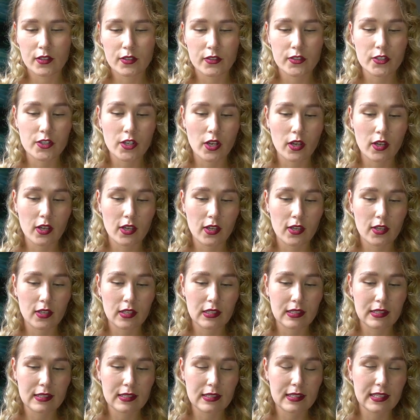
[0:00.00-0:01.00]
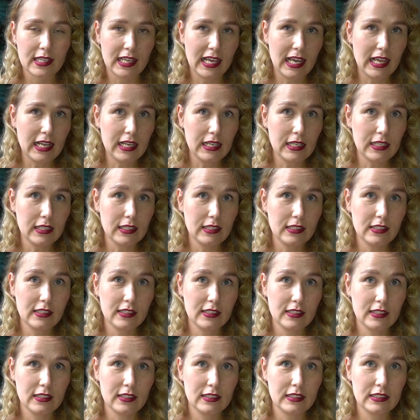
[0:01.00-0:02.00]
Shaitiel,
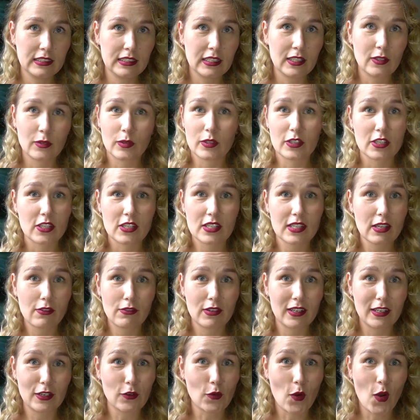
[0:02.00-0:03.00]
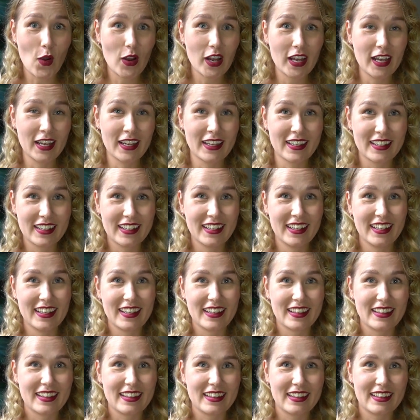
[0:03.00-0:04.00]
which is definitely wrong.
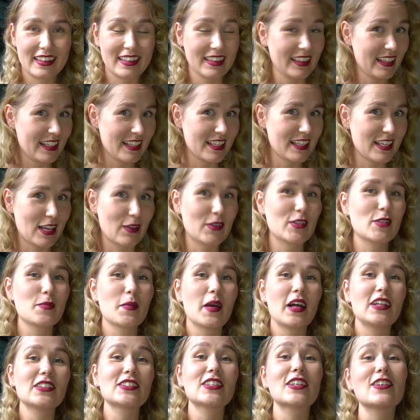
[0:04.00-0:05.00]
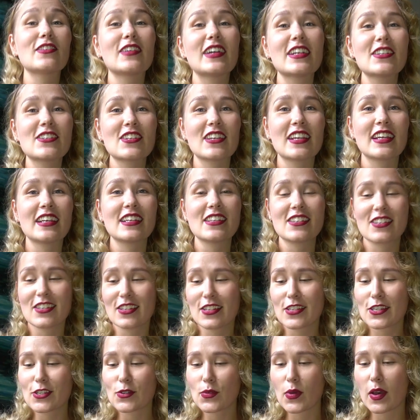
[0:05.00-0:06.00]
This is how it's spelled.
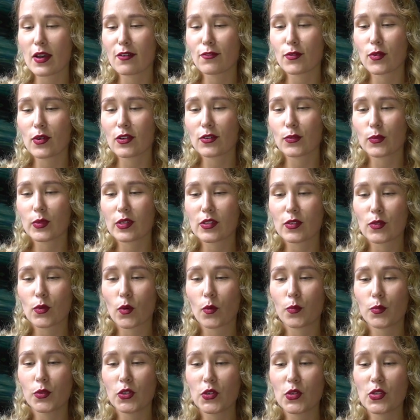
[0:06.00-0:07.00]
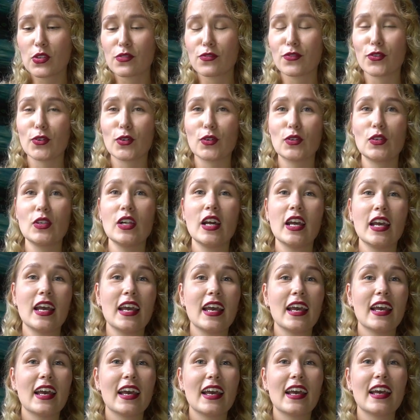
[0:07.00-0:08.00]
Congratulations, you have won with your beautiful
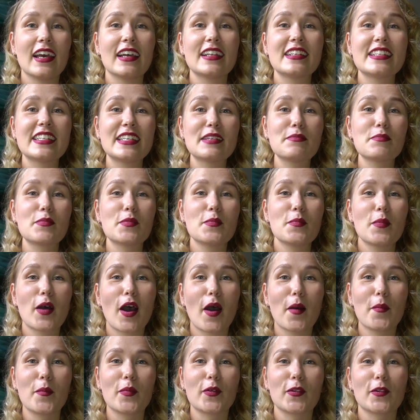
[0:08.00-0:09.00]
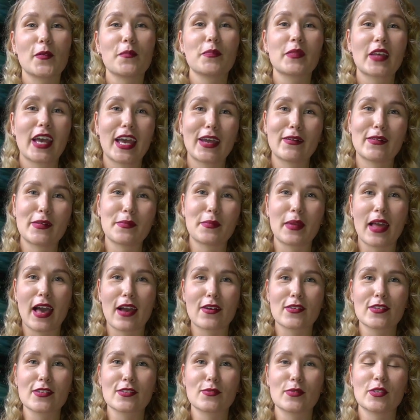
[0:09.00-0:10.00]
deep purple Eowyn
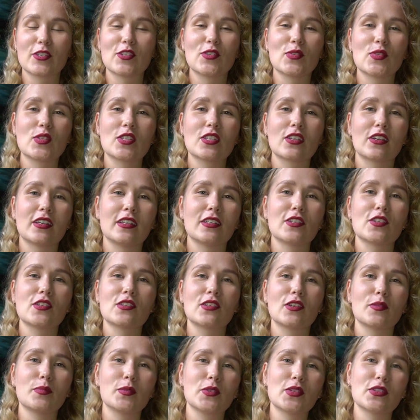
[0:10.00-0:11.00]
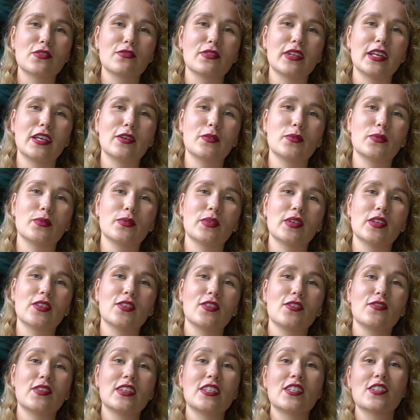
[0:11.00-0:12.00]
blouse, which you styled so beautifully
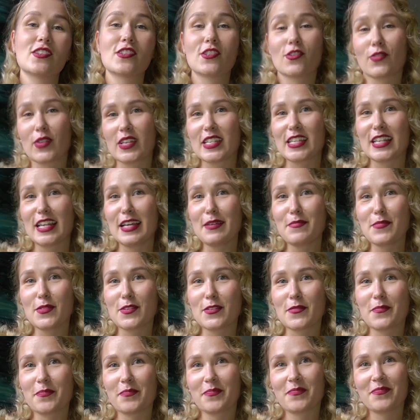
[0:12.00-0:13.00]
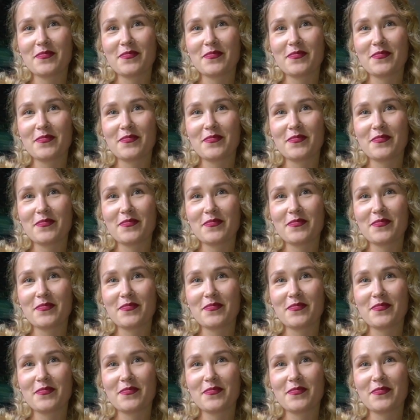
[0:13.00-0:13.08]
with vintage dress clips.